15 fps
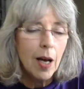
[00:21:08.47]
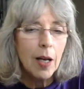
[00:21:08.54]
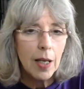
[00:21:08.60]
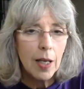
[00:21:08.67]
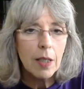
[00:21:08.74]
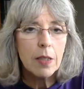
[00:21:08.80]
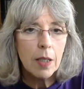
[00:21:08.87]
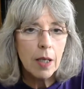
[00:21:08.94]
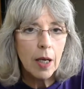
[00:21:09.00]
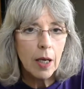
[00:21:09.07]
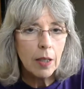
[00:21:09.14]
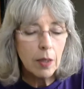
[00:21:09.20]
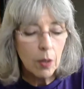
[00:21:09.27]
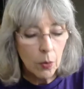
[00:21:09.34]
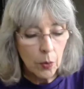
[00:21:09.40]
It's
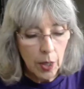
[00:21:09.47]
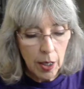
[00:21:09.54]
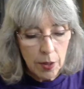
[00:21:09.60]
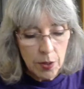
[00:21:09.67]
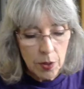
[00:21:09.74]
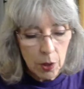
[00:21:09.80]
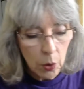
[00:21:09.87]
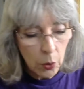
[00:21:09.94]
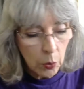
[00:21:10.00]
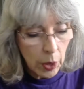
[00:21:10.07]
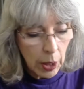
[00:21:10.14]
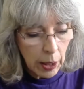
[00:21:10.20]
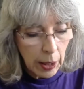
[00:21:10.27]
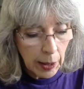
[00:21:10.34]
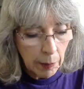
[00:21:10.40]
9. Okay,
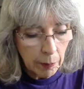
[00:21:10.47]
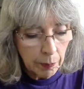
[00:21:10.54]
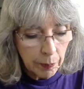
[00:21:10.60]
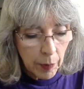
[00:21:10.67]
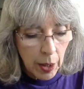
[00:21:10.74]
so